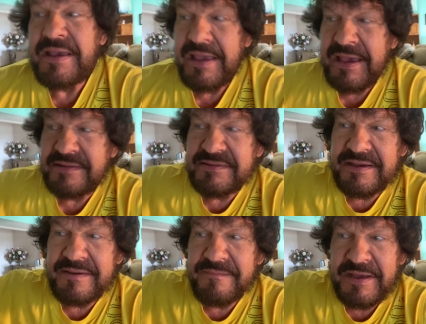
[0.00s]
And
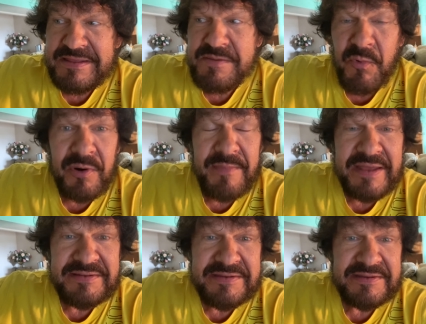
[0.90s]
um, I think more
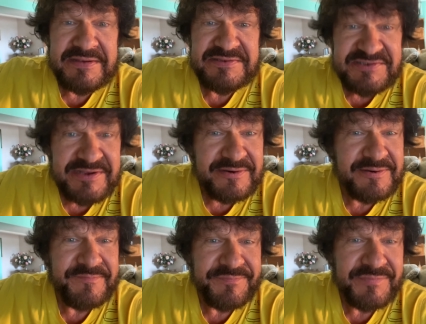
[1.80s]
men need to
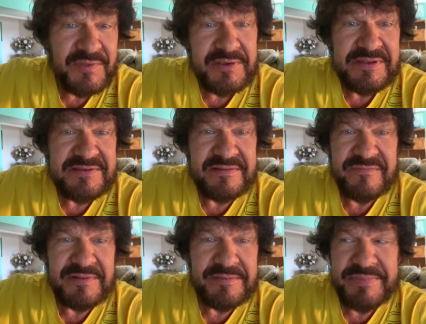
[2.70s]
consider looking to the
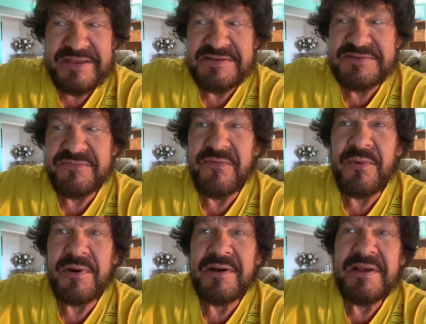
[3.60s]
Philippines
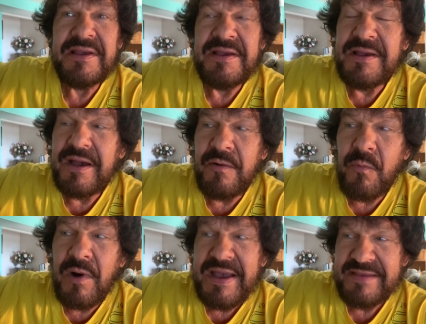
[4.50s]
for a
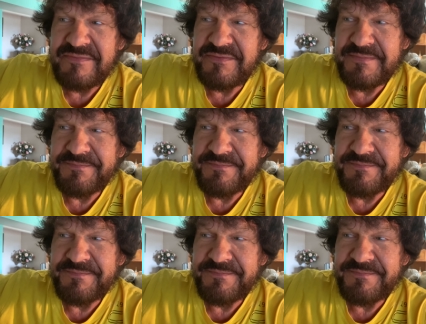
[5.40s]
wife.